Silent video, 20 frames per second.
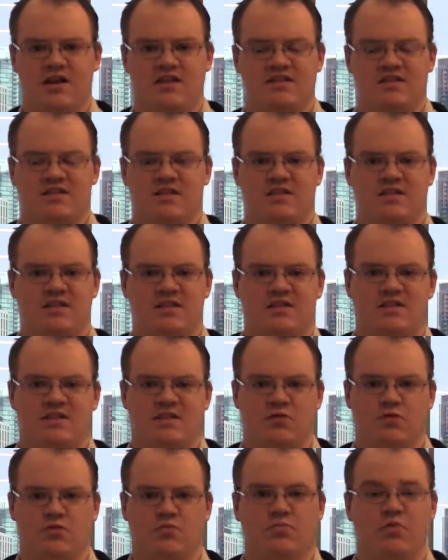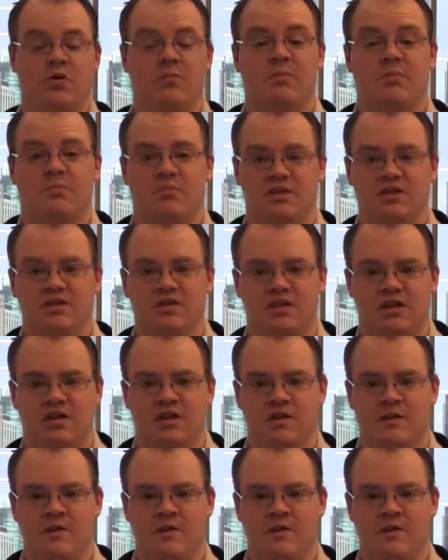statistical probability,